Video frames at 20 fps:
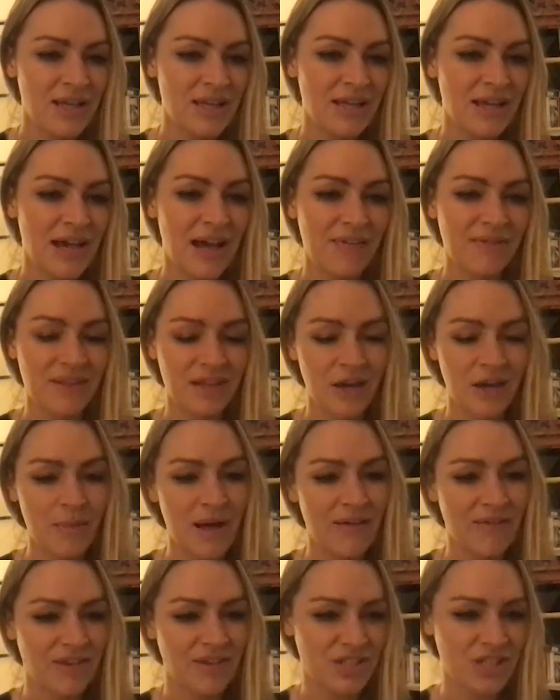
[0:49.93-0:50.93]
You have to come
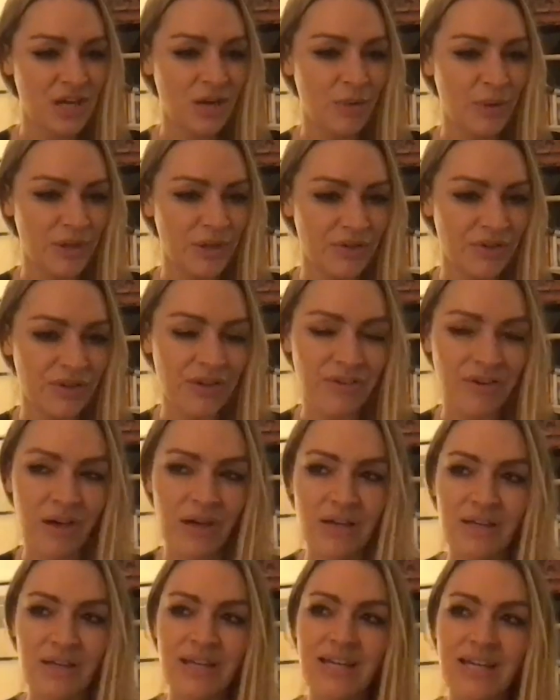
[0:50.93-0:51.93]
out of your shell when you're on your
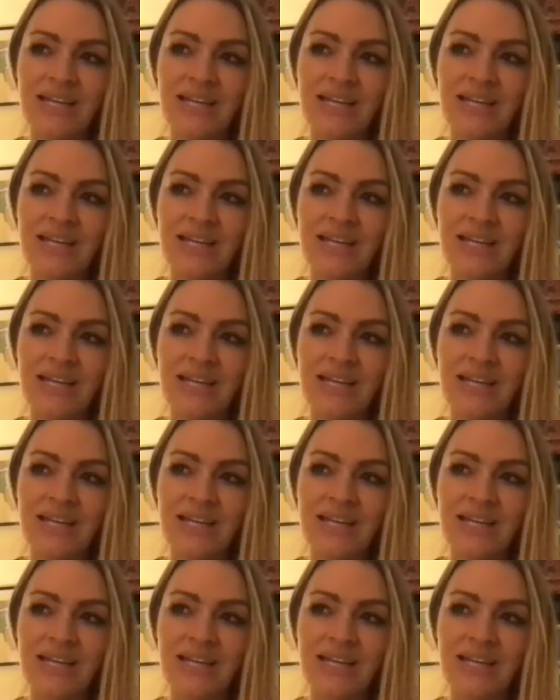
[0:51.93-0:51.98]
own.